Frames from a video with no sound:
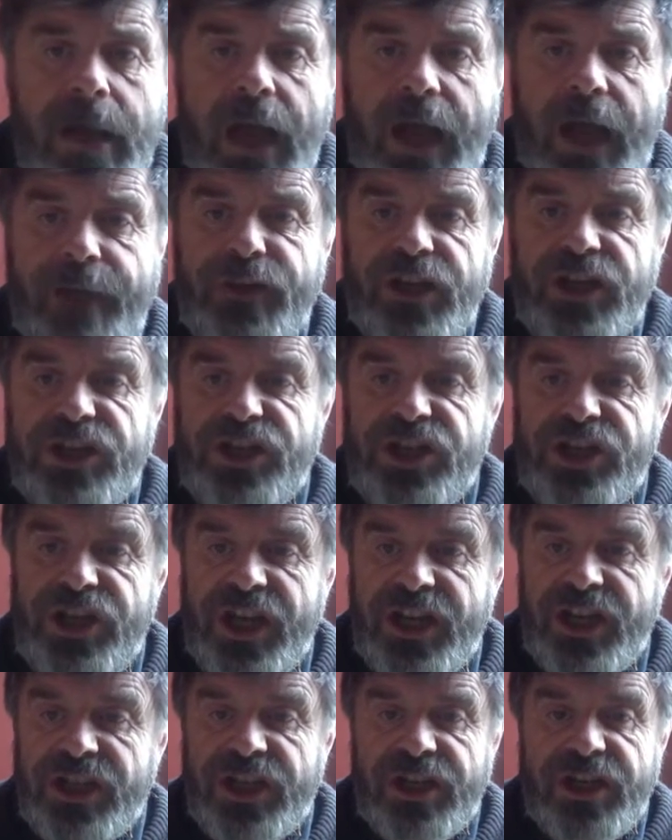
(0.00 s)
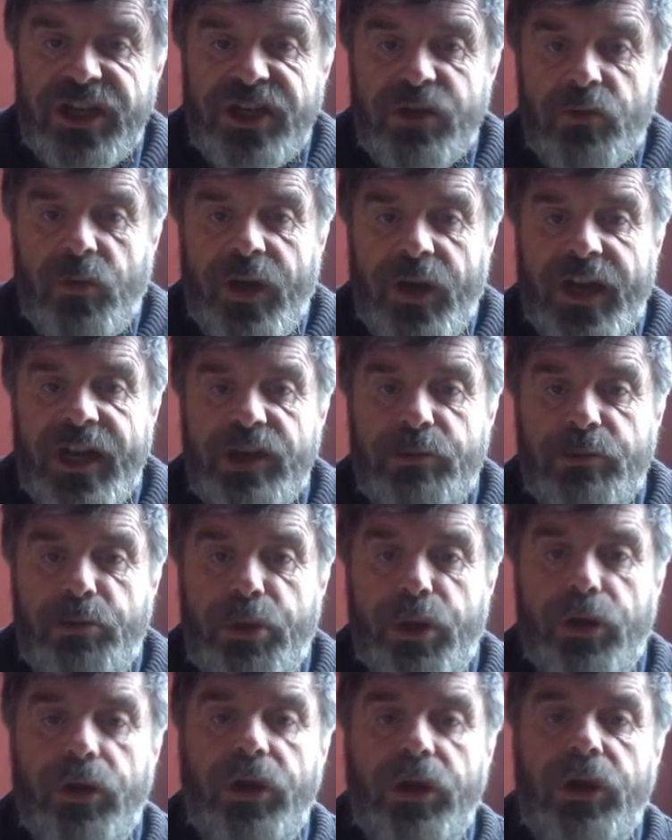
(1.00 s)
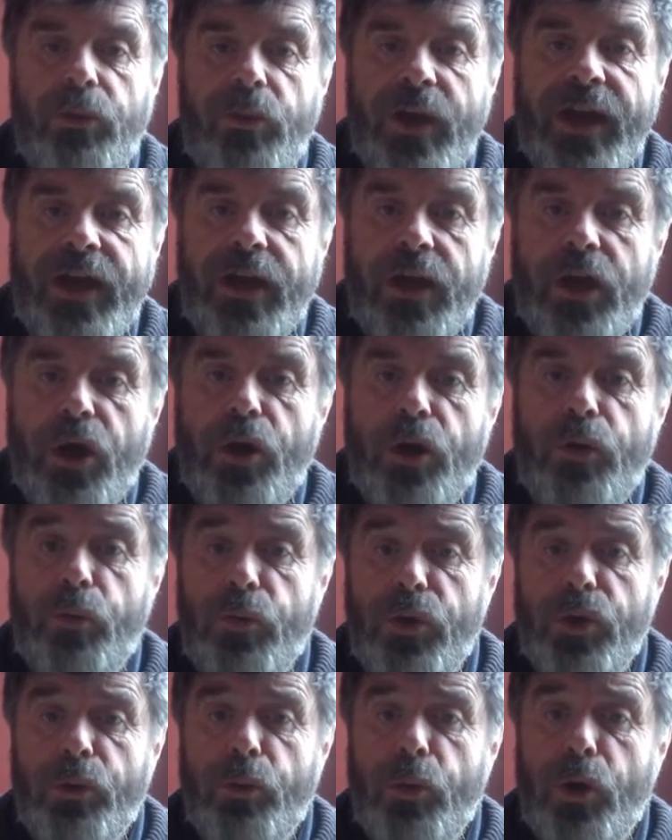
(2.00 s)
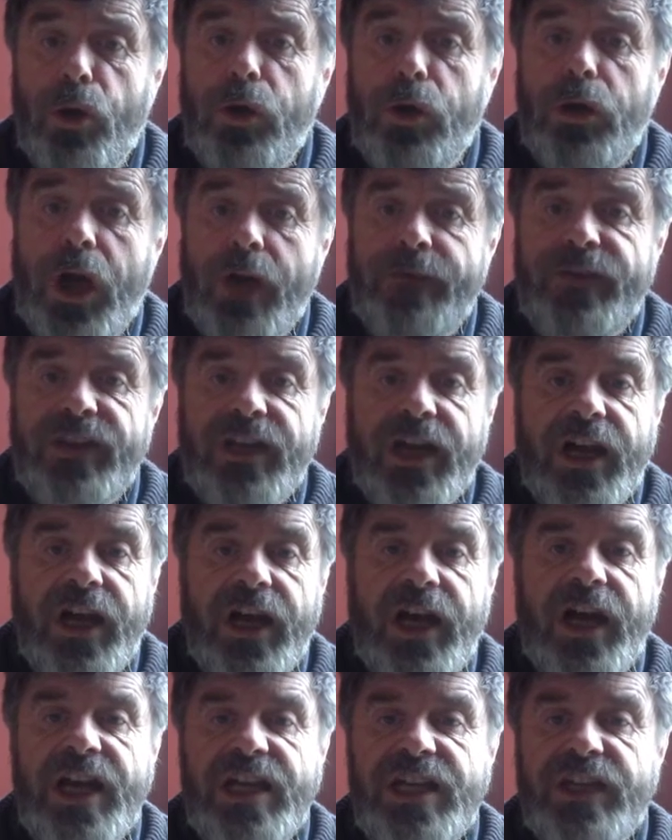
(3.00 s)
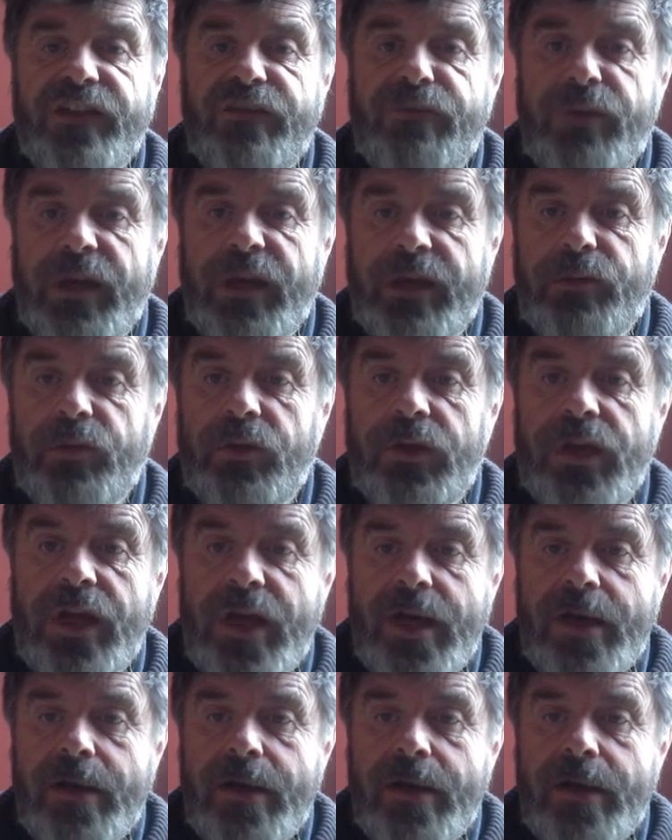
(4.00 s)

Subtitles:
If it is suggested as a way to pull the wool over the eyes of people